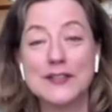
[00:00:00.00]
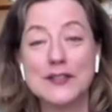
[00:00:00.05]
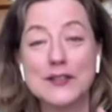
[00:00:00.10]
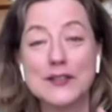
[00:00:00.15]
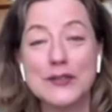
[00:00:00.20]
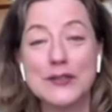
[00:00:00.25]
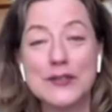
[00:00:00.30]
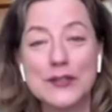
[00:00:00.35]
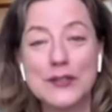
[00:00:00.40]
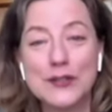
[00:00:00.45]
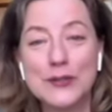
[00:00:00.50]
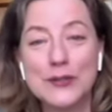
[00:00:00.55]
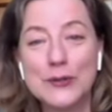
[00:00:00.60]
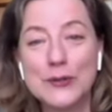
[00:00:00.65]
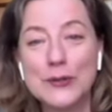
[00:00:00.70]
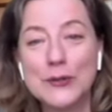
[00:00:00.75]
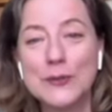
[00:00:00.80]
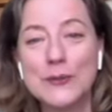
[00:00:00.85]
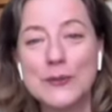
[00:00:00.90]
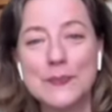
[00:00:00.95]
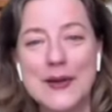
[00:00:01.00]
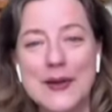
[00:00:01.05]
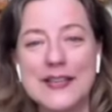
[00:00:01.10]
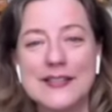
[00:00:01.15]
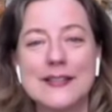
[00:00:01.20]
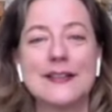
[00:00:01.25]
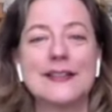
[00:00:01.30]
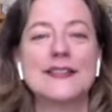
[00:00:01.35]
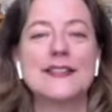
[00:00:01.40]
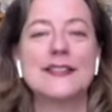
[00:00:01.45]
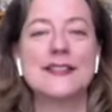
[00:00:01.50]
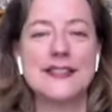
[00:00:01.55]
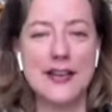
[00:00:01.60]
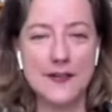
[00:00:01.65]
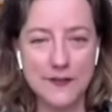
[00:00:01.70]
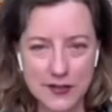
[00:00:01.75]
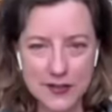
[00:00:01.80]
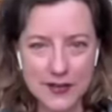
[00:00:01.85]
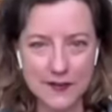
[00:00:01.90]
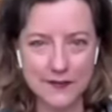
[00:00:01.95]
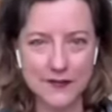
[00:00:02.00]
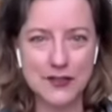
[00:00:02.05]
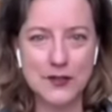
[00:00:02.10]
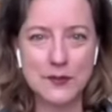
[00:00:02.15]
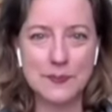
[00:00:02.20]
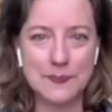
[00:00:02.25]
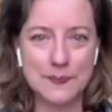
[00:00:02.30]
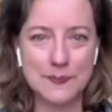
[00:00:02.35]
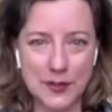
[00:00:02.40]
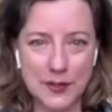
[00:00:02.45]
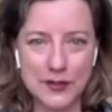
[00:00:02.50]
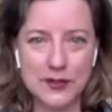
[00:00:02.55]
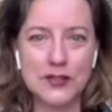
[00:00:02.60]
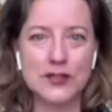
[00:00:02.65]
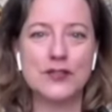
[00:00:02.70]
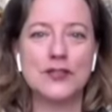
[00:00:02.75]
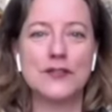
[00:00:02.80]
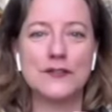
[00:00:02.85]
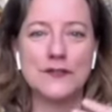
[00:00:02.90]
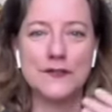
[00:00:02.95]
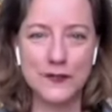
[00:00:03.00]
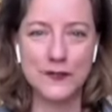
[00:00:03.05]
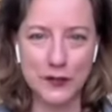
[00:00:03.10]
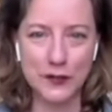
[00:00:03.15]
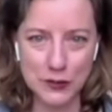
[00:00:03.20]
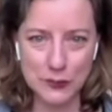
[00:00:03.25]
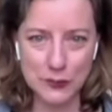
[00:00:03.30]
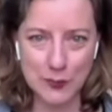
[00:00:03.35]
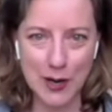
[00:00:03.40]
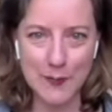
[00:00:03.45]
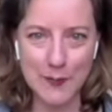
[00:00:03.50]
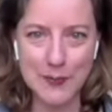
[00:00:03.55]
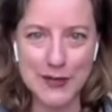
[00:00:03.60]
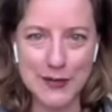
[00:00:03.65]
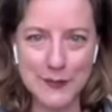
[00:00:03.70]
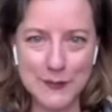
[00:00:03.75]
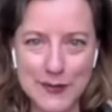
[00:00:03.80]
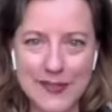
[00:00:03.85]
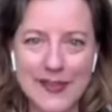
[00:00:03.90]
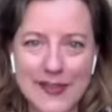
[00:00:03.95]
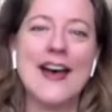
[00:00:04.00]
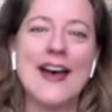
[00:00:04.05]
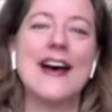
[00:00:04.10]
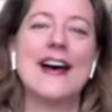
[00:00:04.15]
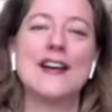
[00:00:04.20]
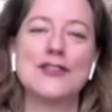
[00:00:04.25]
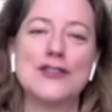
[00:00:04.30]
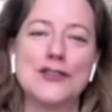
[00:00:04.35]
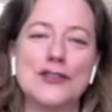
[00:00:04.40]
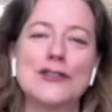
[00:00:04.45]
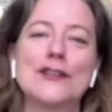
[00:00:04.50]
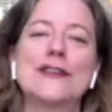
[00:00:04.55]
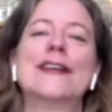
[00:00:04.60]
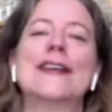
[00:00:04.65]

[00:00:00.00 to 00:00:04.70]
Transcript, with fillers: So you basically saved enough to purchase your first property with cash.